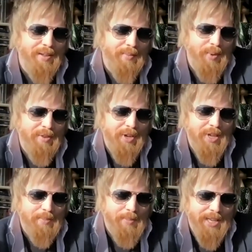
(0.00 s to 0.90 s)
With
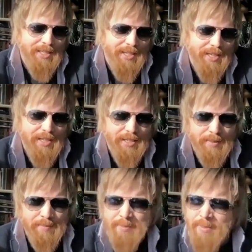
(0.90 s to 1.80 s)
regard to
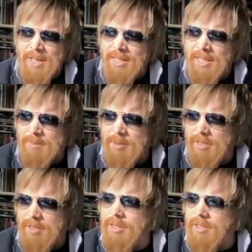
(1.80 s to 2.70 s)
panpsychism, I
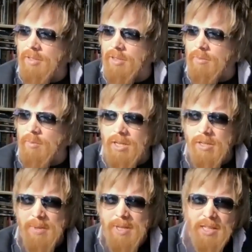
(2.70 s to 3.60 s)
suppose one
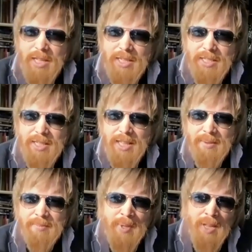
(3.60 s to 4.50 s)
could make the case
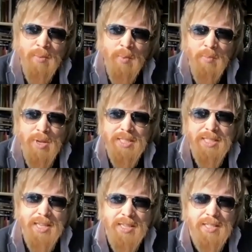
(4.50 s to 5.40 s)
that when one
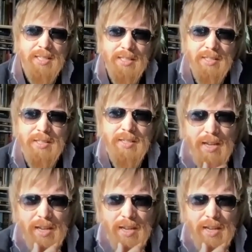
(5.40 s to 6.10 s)
senses,